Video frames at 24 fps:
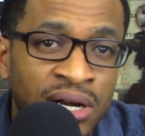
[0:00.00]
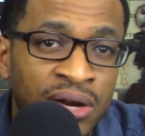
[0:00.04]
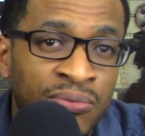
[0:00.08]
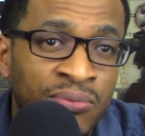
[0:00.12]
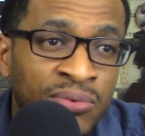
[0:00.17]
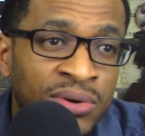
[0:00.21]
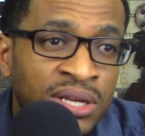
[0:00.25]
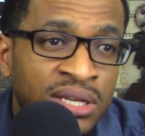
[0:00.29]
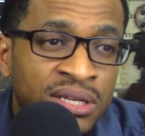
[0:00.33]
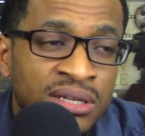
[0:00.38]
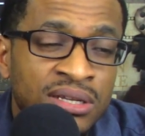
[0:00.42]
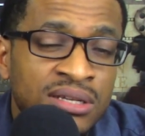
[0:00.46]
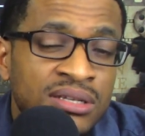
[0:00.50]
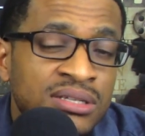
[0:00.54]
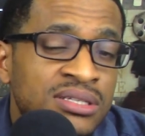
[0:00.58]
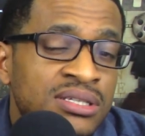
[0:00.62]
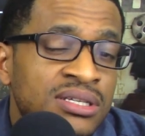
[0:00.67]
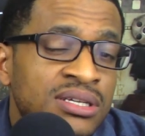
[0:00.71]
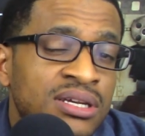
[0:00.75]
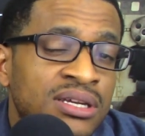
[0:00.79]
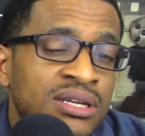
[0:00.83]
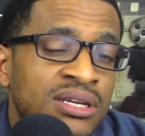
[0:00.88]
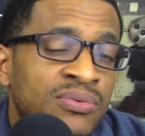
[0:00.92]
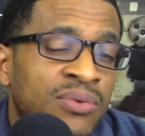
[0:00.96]
I really didn't
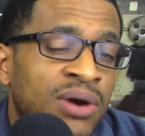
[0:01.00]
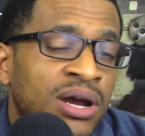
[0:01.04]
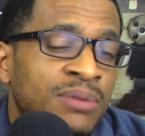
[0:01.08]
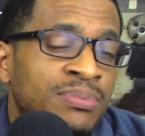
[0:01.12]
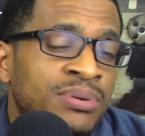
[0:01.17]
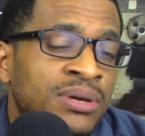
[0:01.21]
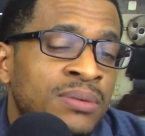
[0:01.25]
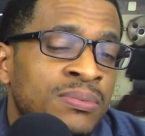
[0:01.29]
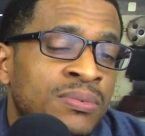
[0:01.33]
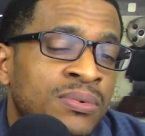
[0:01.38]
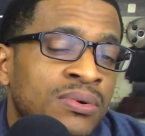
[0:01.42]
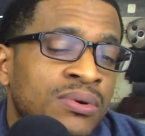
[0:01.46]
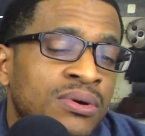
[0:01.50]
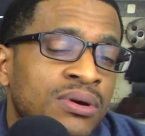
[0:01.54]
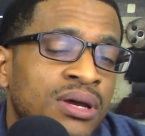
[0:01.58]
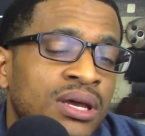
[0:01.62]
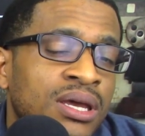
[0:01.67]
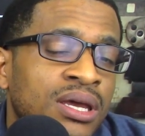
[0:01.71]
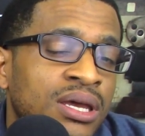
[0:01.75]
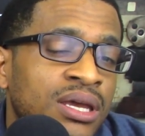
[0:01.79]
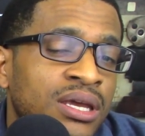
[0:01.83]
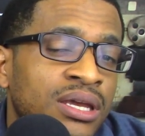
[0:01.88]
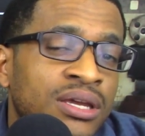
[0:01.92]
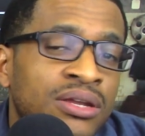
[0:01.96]
see any white people,
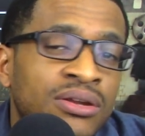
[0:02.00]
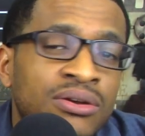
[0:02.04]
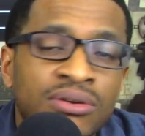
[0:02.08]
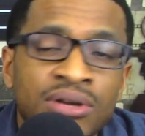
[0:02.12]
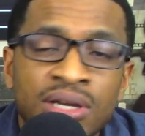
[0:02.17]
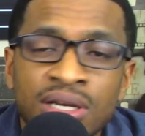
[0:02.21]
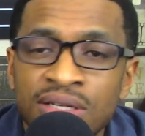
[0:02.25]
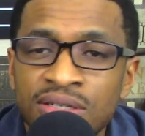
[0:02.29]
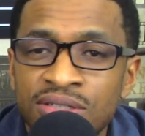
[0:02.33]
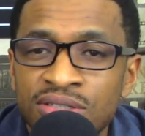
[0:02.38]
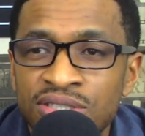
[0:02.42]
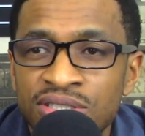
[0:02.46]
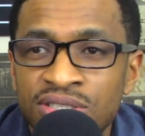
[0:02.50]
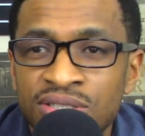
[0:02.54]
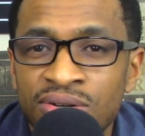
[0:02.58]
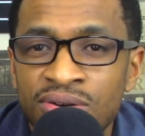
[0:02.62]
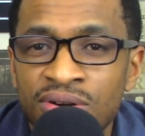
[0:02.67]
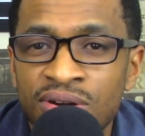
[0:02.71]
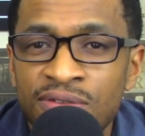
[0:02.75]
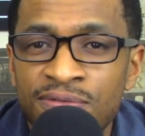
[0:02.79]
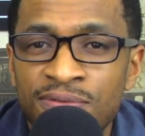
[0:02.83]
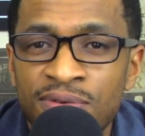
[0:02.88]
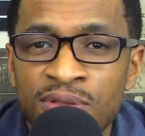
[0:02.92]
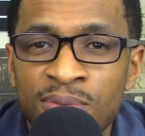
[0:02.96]
you know, get
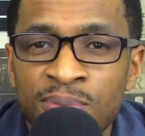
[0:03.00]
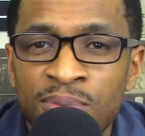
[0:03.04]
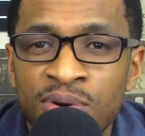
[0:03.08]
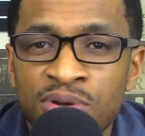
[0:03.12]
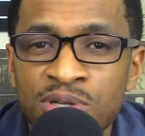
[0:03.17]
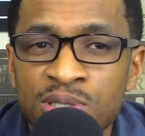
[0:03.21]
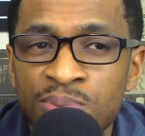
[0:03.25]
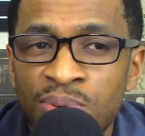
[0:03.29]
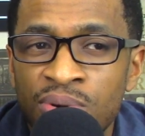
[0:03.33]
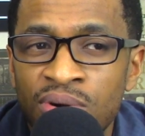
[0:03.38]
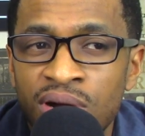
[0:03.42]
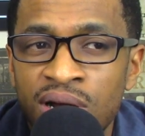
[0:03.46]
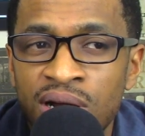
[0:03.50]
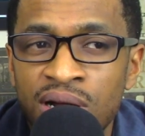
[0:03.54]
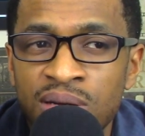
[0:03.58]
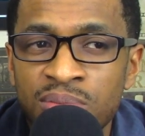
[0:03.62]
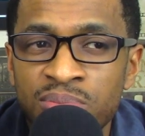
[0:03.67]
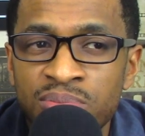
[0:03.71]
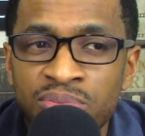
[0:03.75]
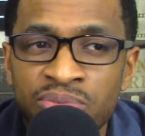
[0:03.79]
destroyed for the most part.